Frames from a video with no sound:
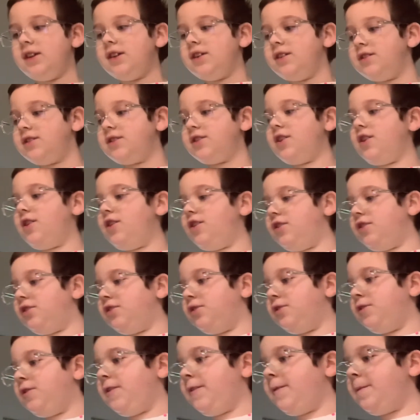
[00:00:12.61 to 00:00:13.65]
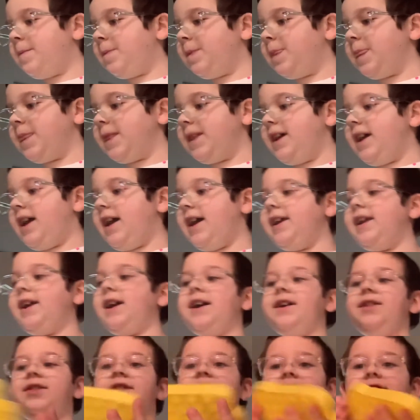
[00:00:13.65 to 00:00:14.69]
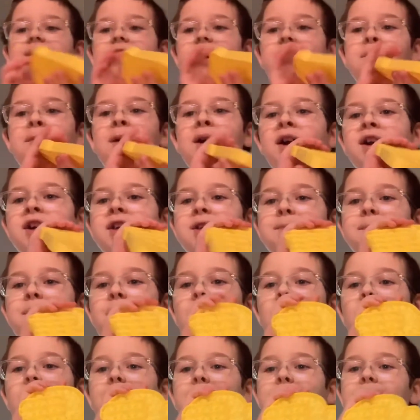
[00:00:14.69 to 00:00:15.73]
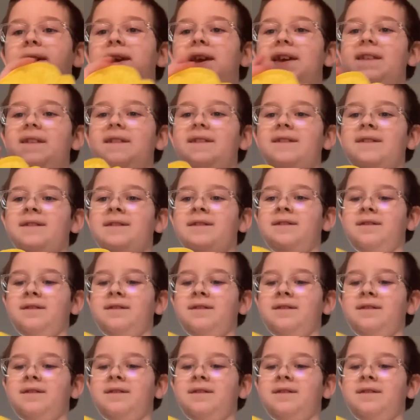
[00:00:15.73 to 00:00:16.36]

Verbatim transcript: So, I got this Among Us Poppet.